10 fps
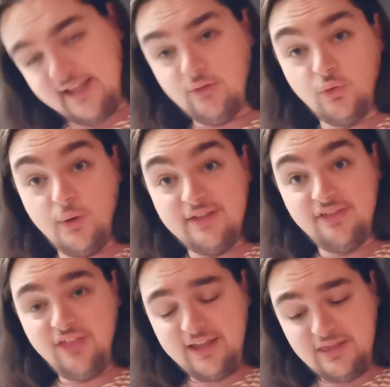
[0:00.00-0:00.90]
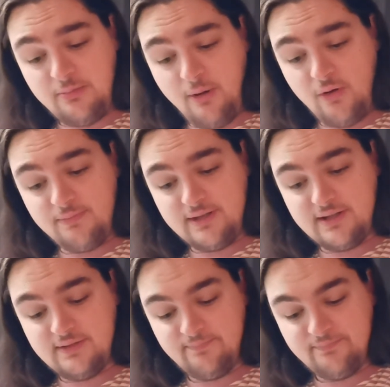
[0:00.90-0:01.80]
That looked quite thick at the bottom
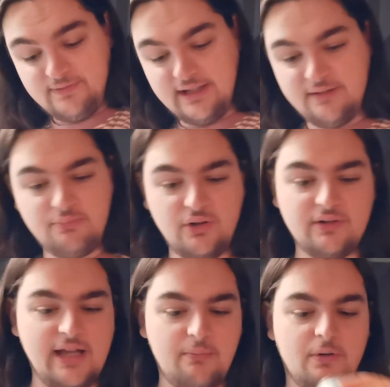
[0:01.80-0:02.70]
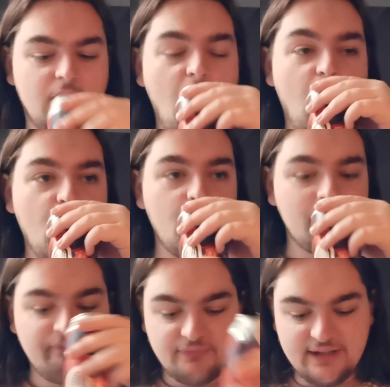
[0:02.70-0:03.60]
there. I didn't put it on camera.
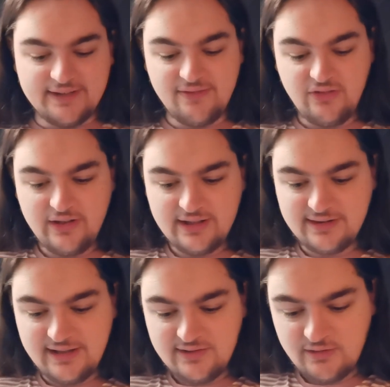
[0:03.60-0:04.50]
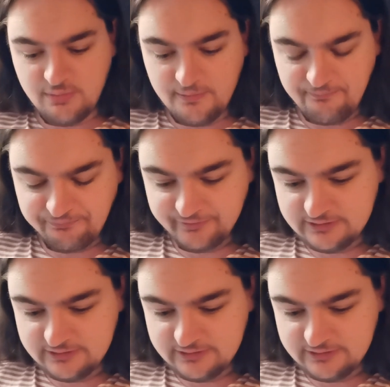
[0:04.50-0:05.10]
I didn't think I'd need to, but